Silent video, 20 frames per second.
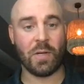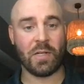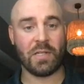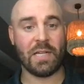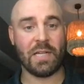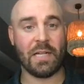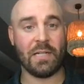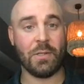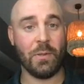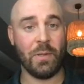warning
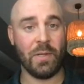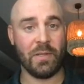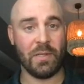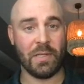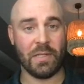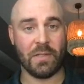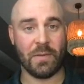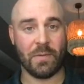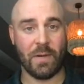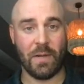sign to
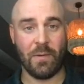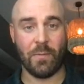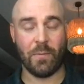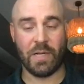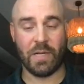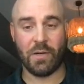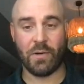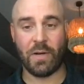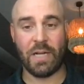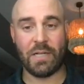illness, right?
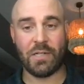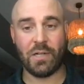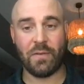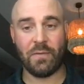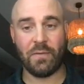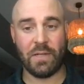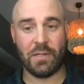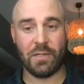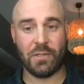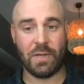When your
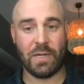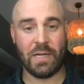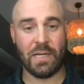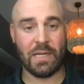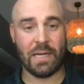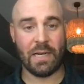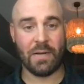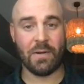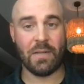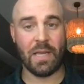HRV is
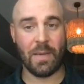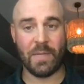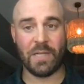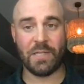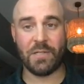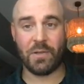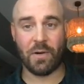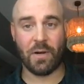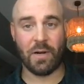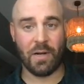trending down, that
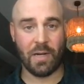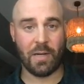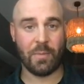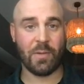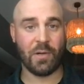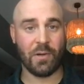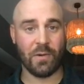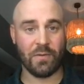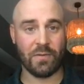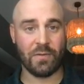means your
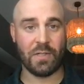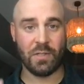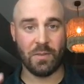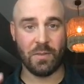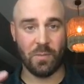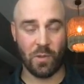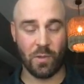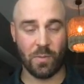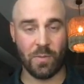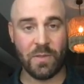autonomic nervous
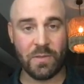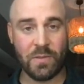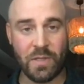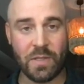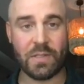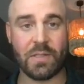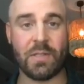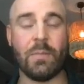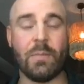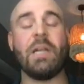system, your immune
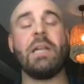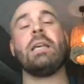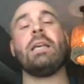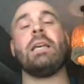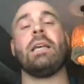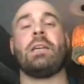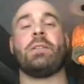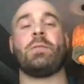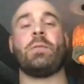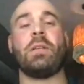system,
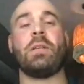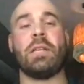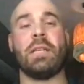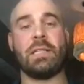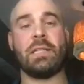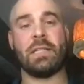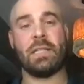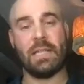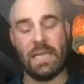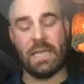as well,
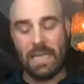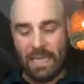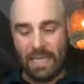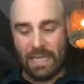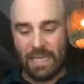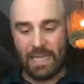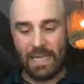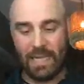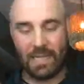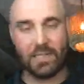is
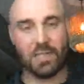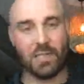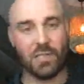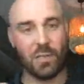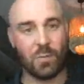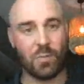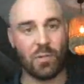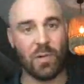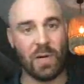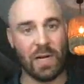
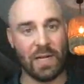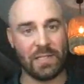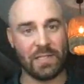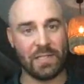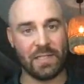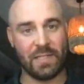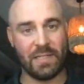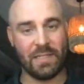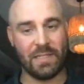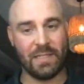
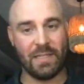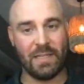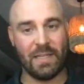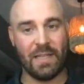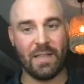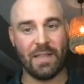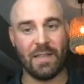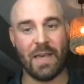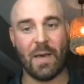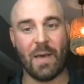depressed.
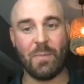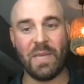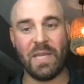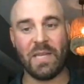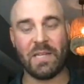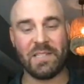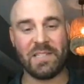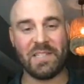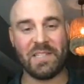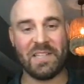That
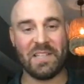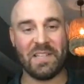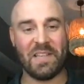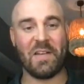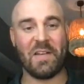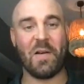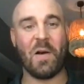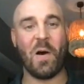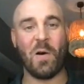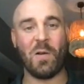means
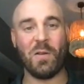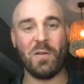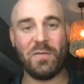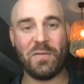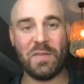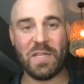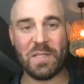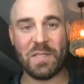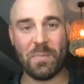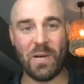that all
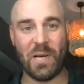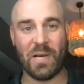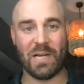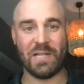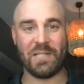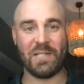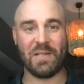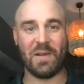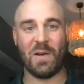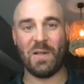of these
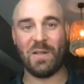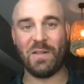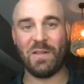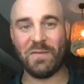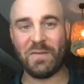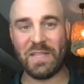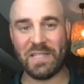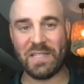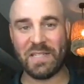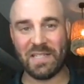bugs, all
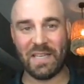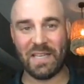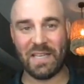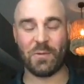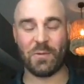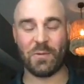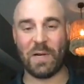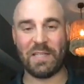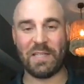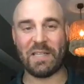of these
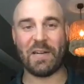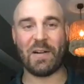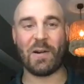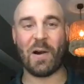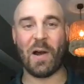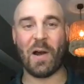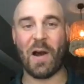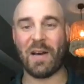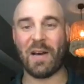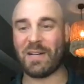things, right, that
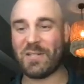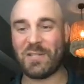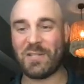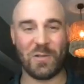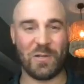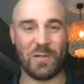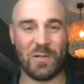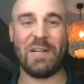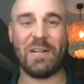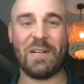are on
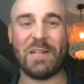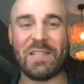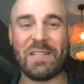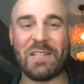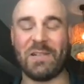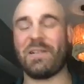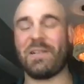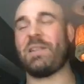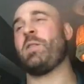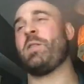us or in us,
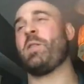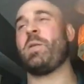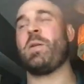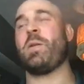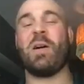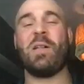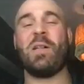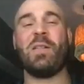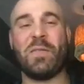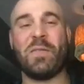or
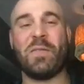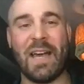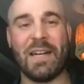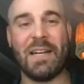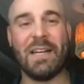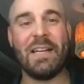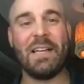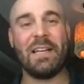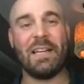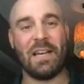all of
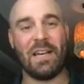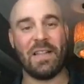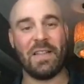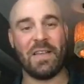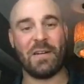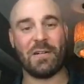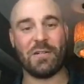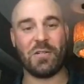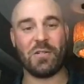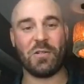that
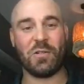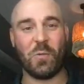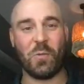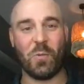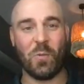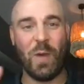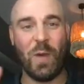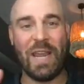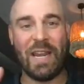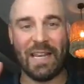that are just
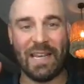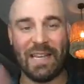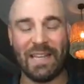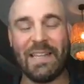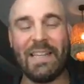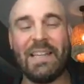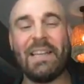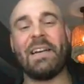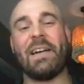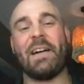
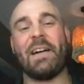waiting,